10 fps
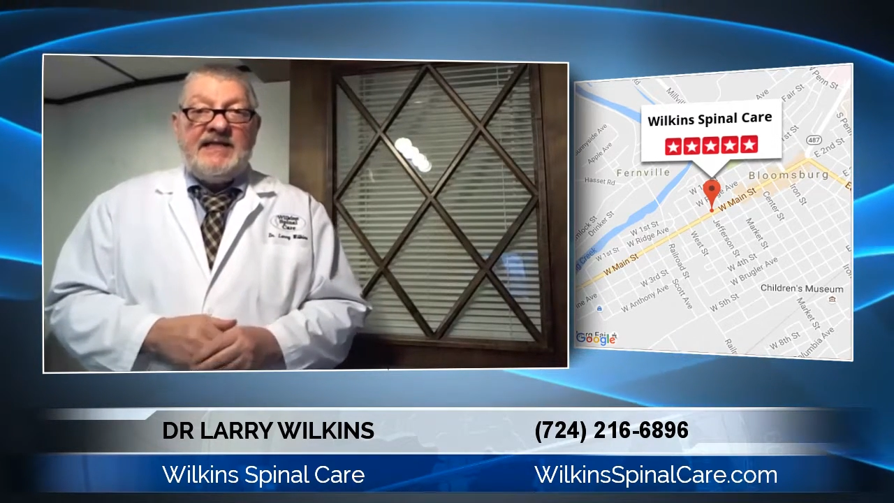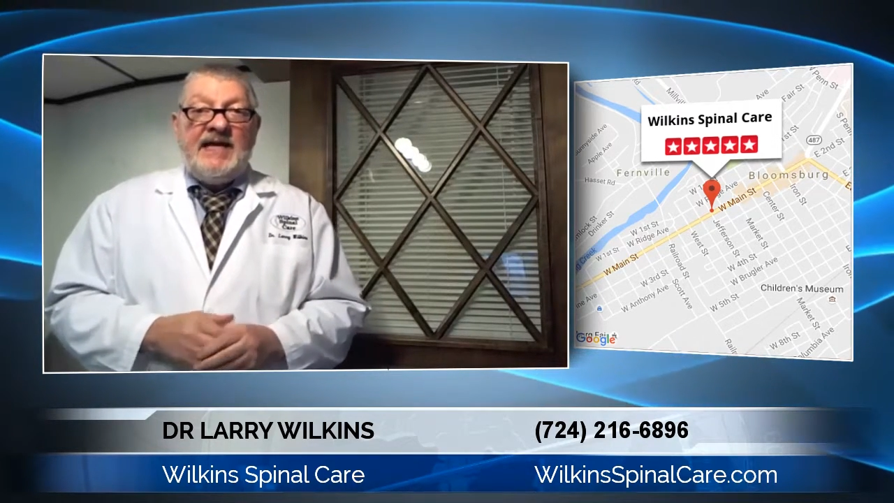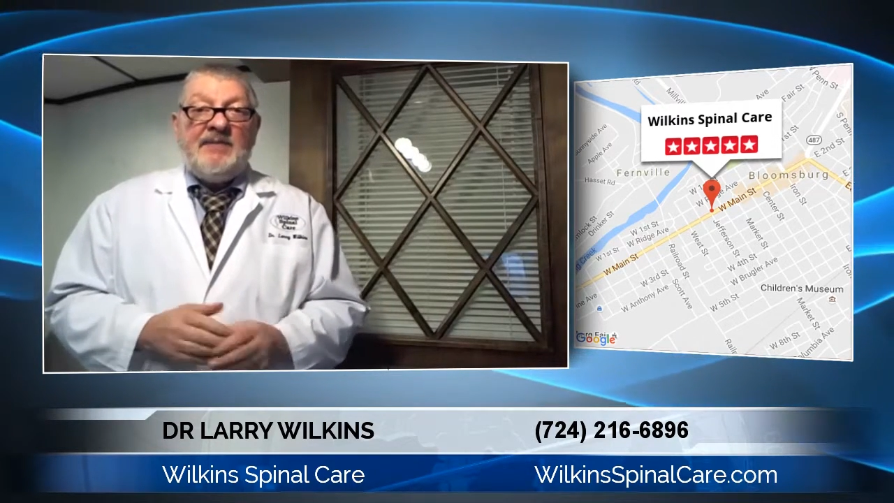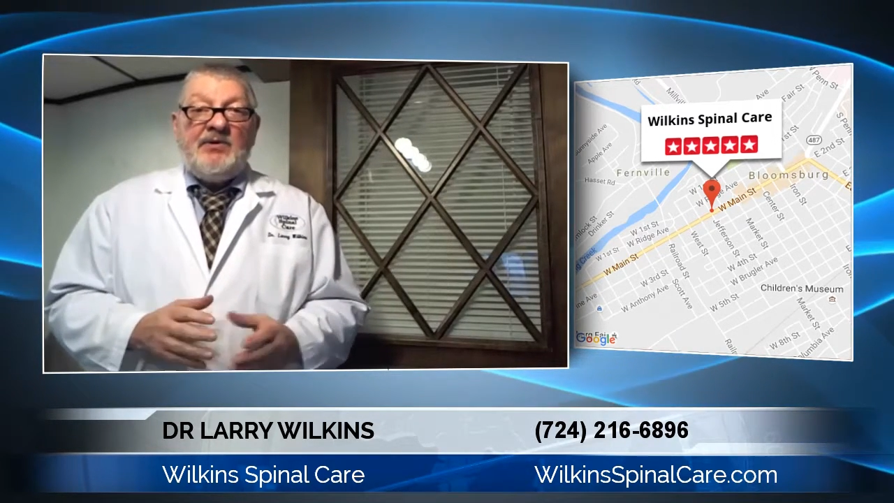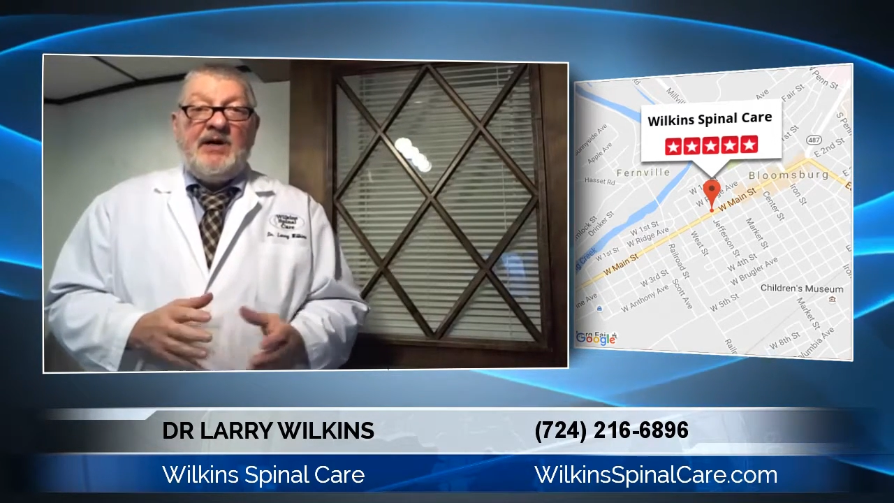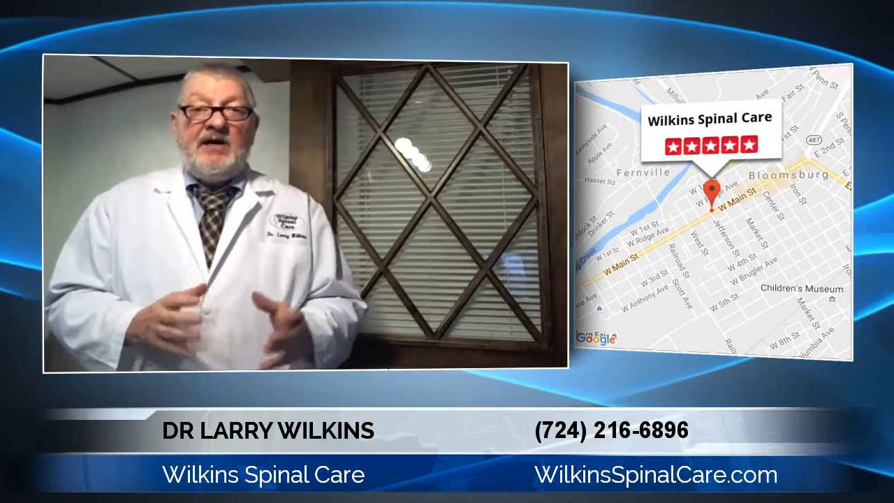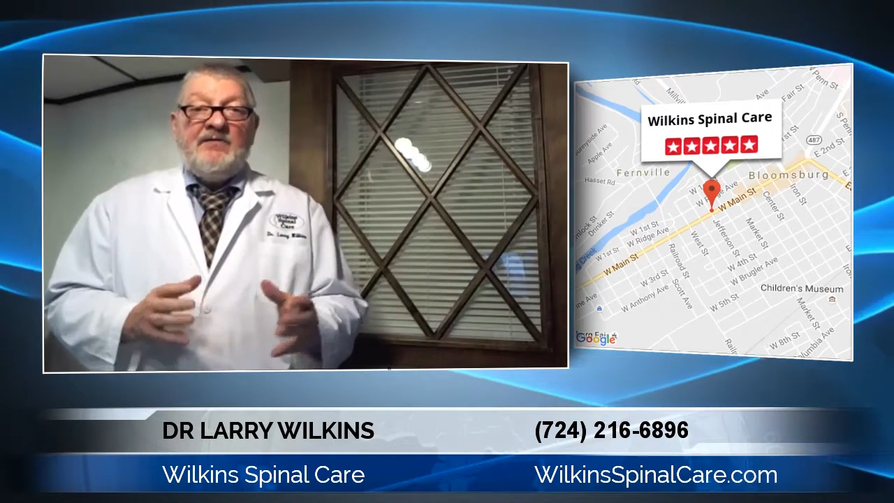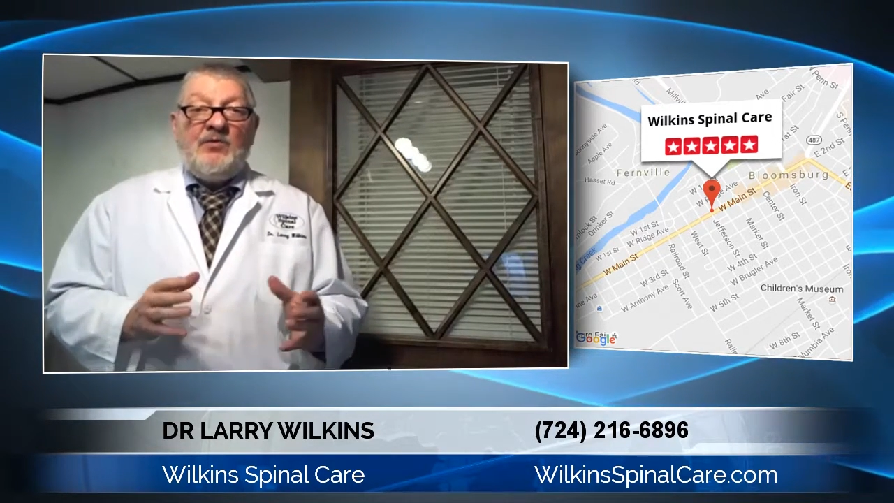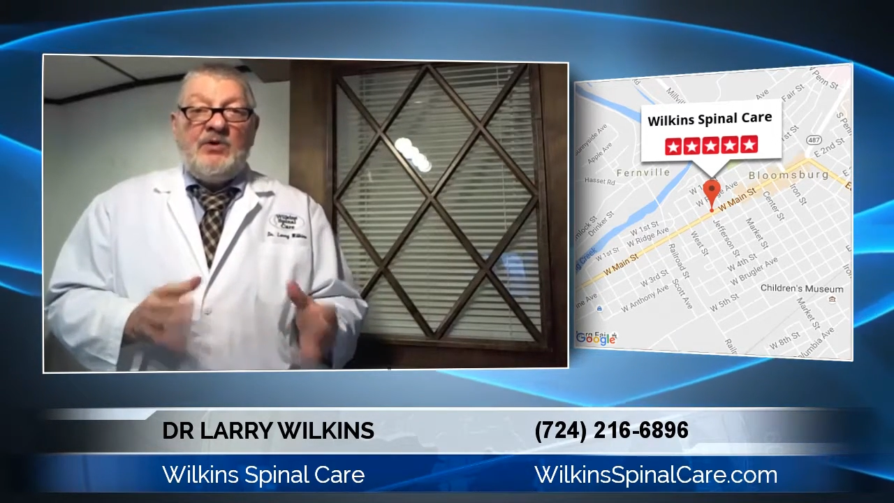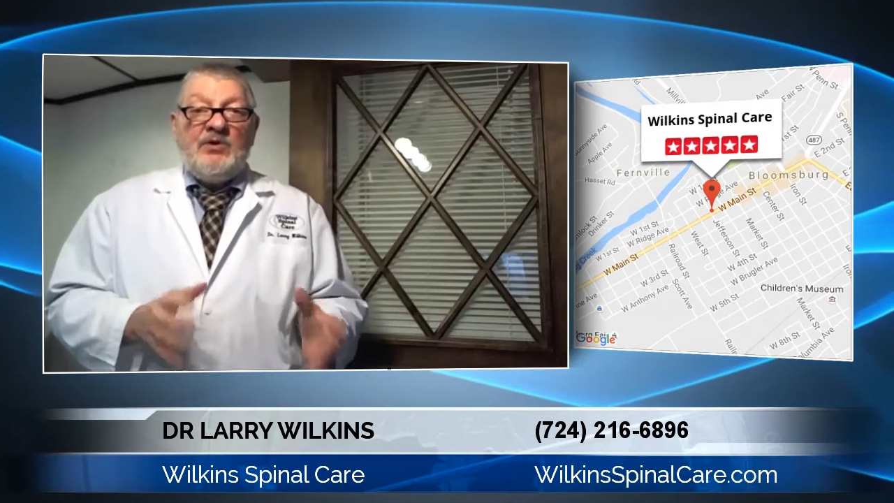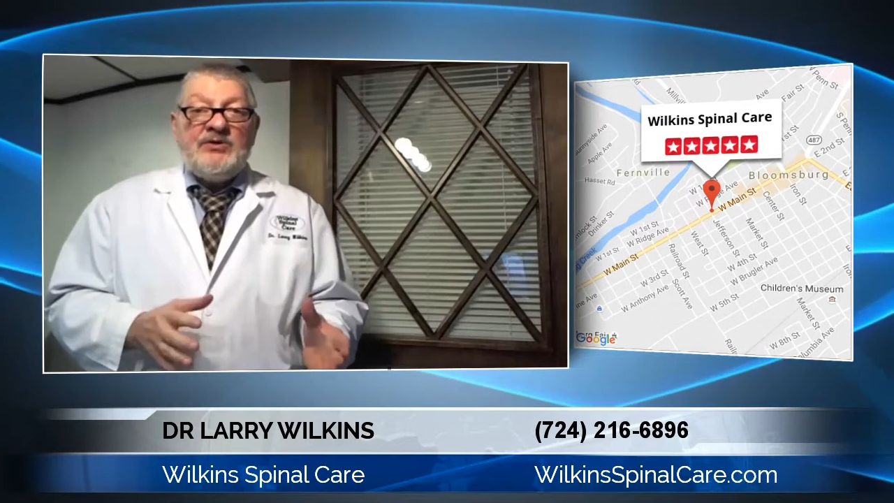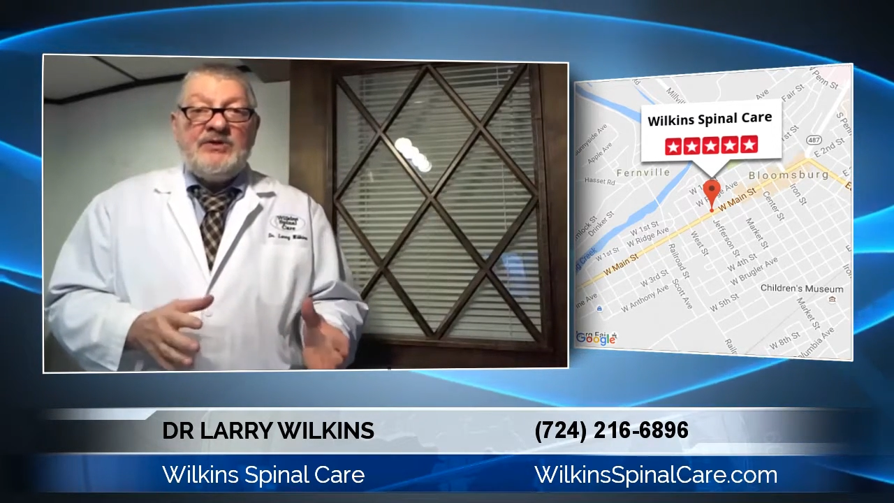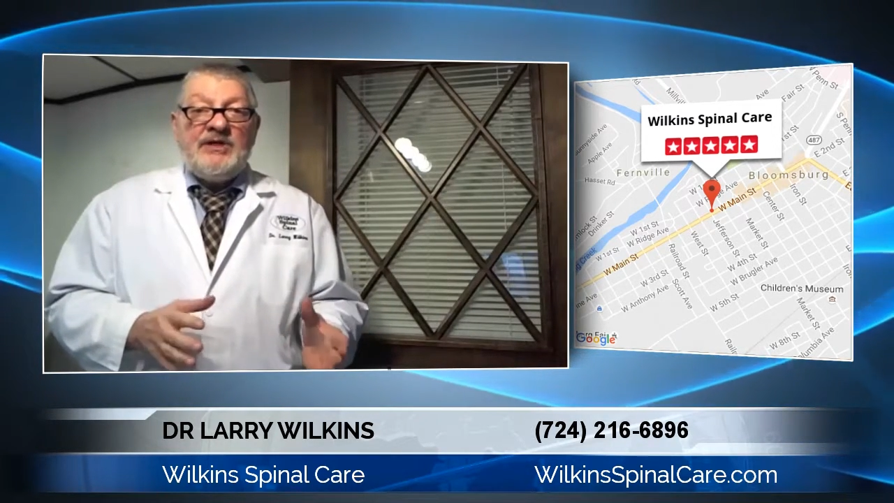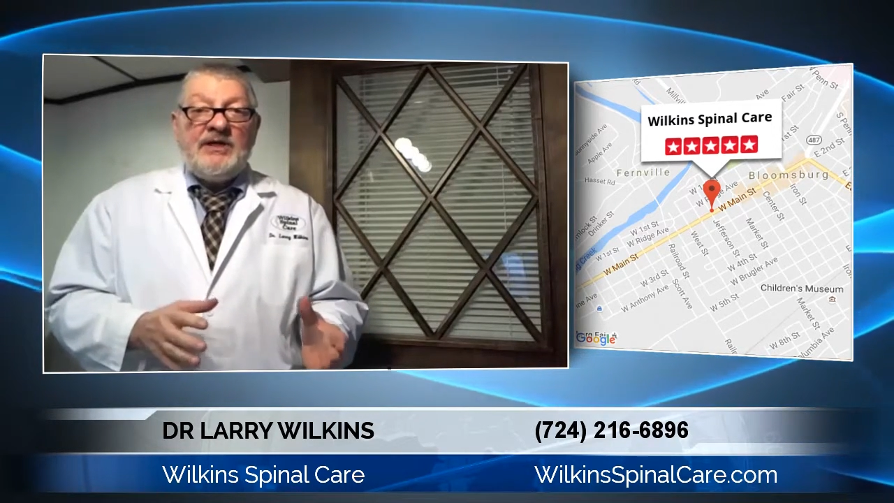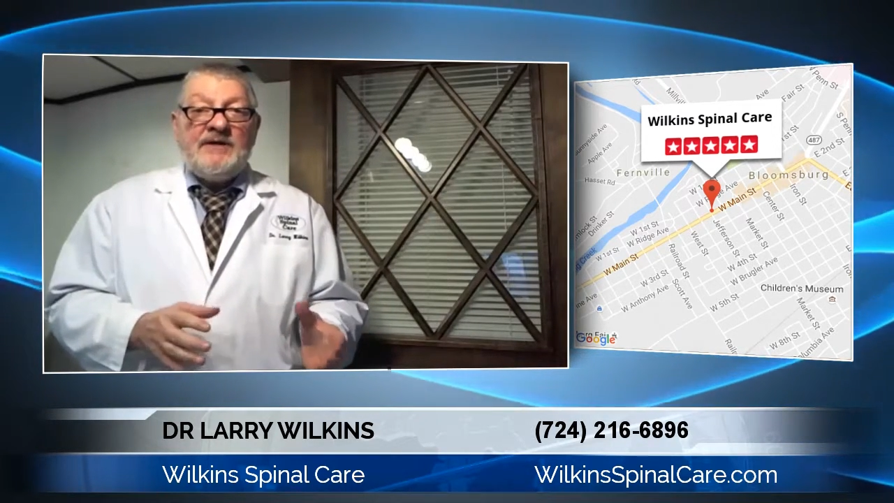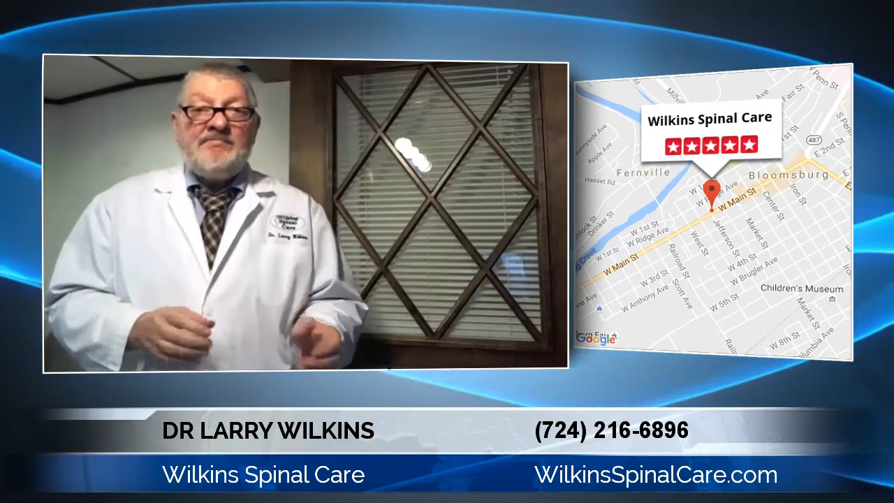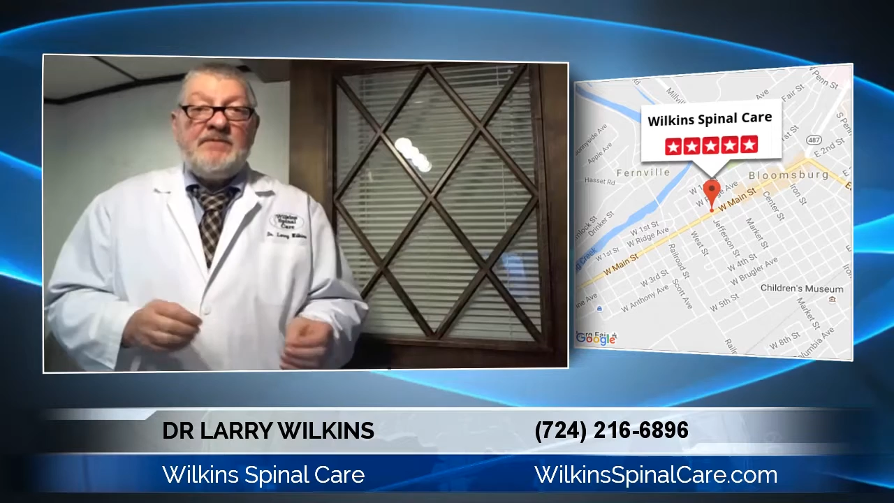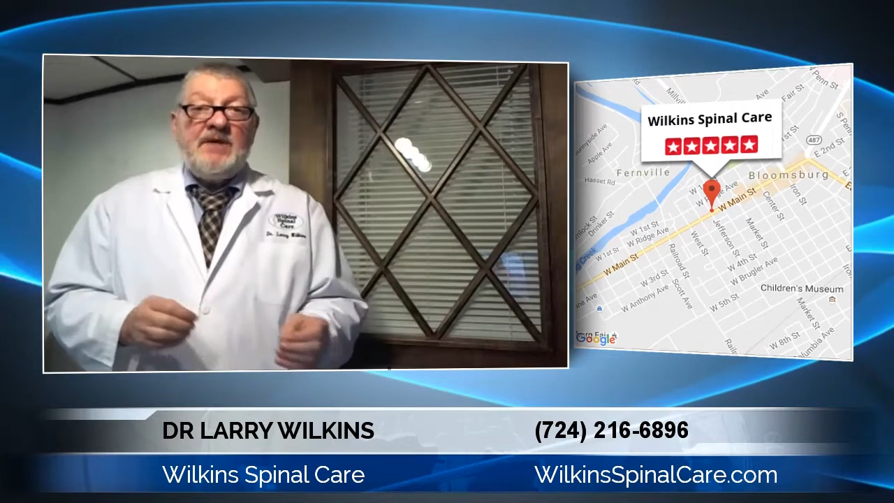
kept her out of a wheelchair